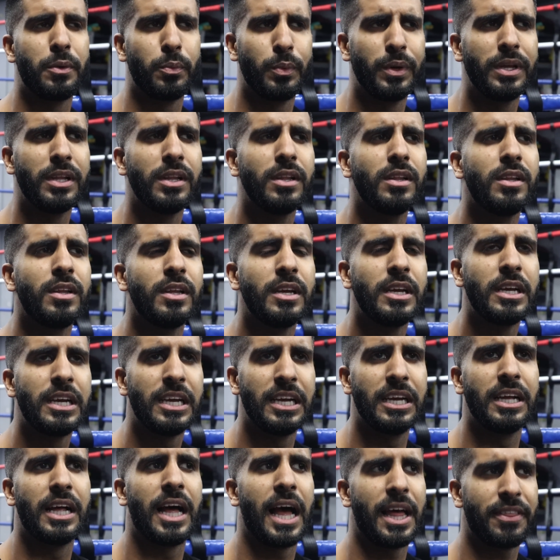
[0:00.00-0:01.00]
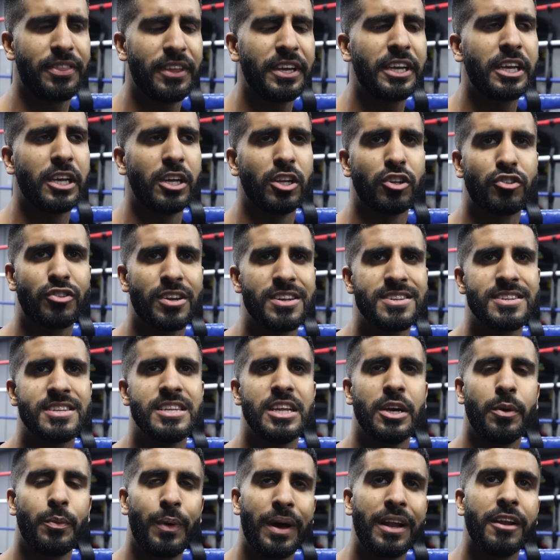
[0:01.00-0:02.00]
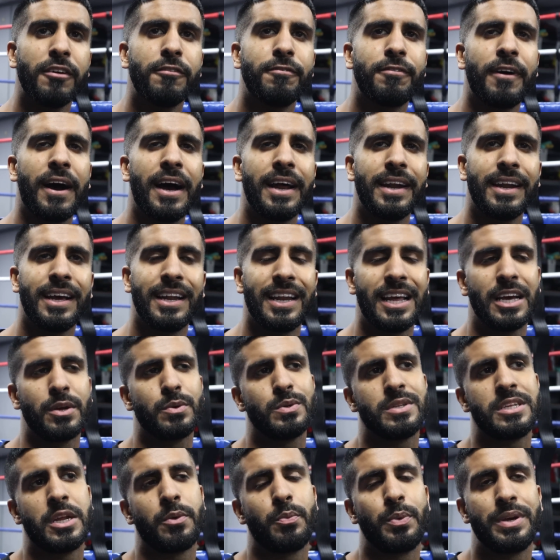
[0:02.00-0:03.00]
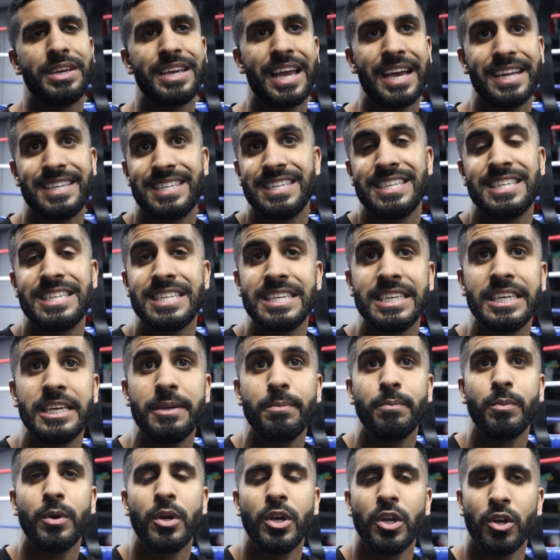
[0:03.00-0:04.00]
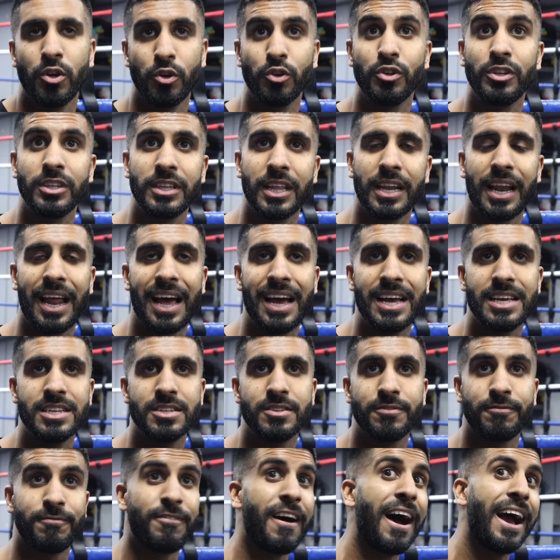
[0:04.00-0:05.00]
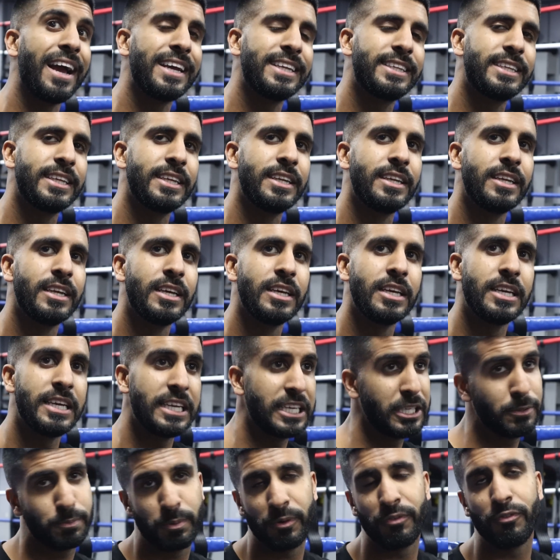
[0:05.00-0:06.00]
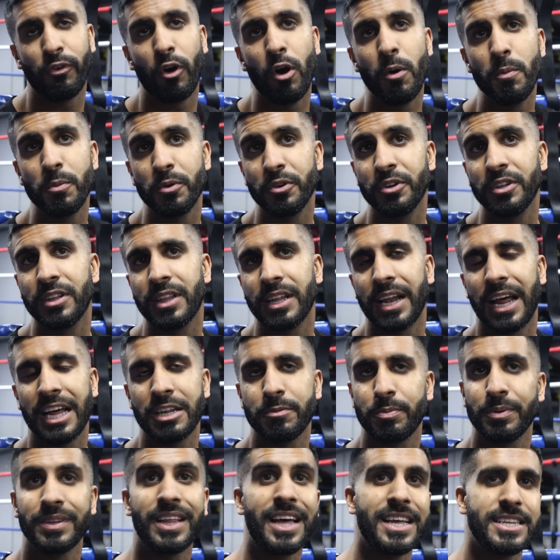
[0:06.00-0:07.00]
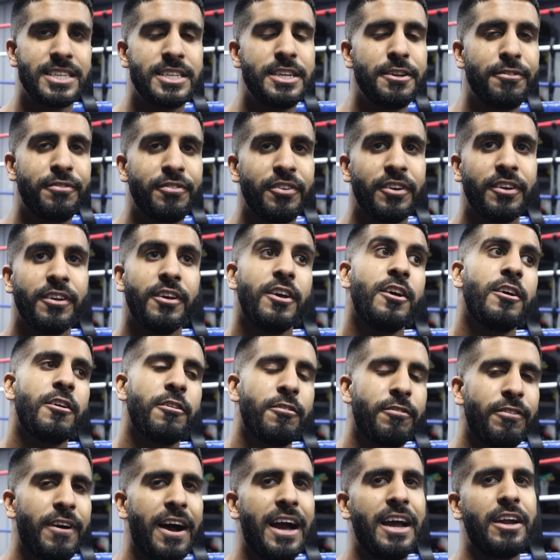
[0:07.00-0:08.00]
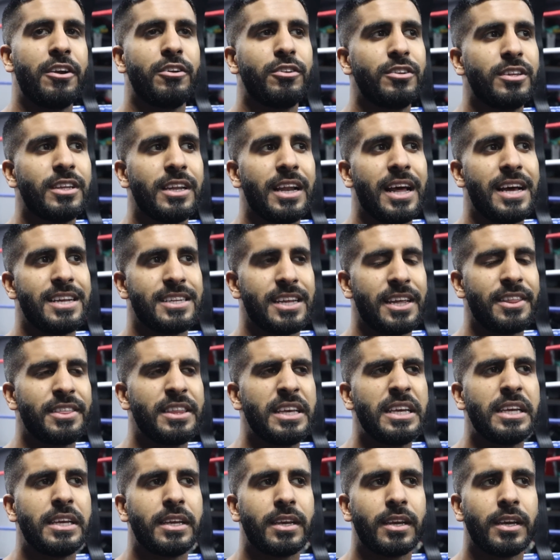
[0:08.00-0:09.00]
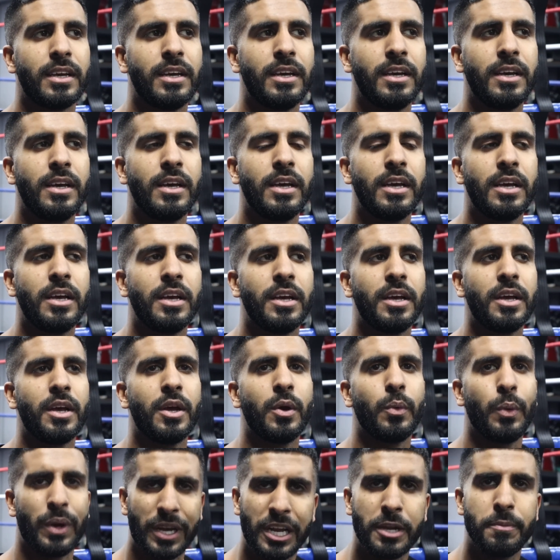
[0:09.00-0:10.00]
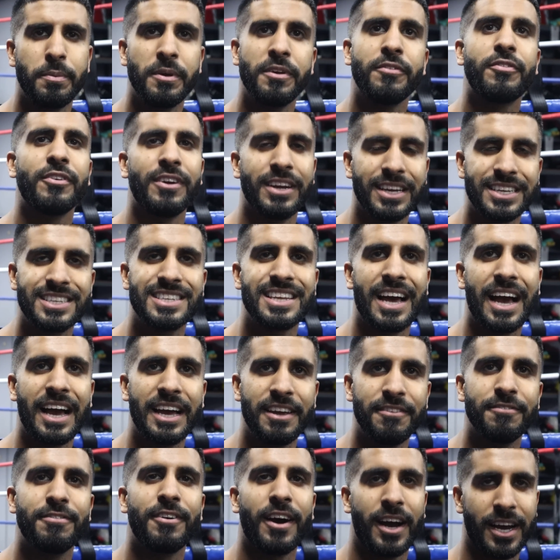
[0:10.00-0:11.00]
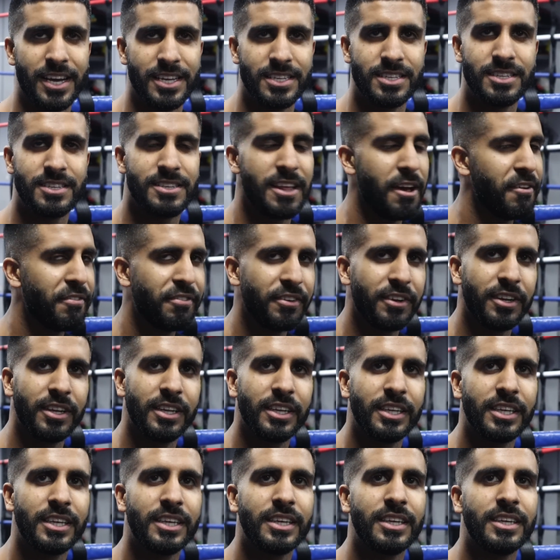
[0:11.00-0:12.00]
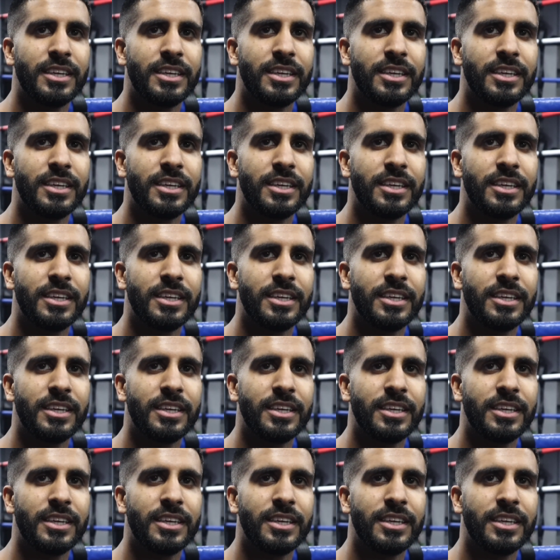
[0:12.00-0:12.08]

it will. You know, I think it'll translate well on Fight Night. Like we said, we're yet to see him under the lights fighting. He's performed under the lights, but that's different. Fighting under the lights, I think we're going to be in for exciting fights, definitely.